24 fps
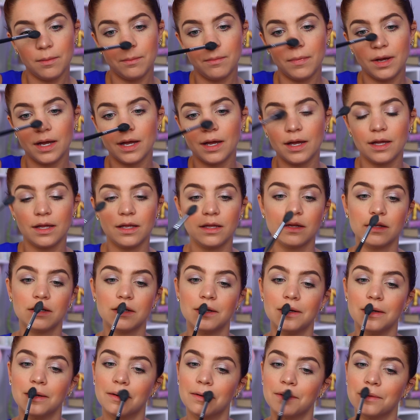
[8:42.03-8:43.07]
my
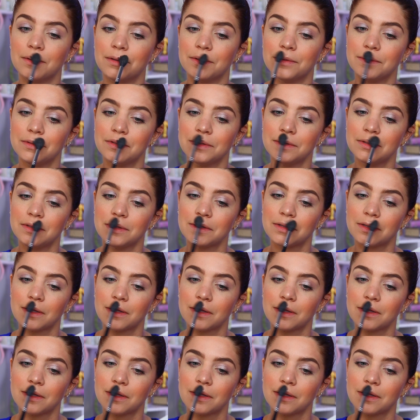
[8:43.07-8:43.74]
nose,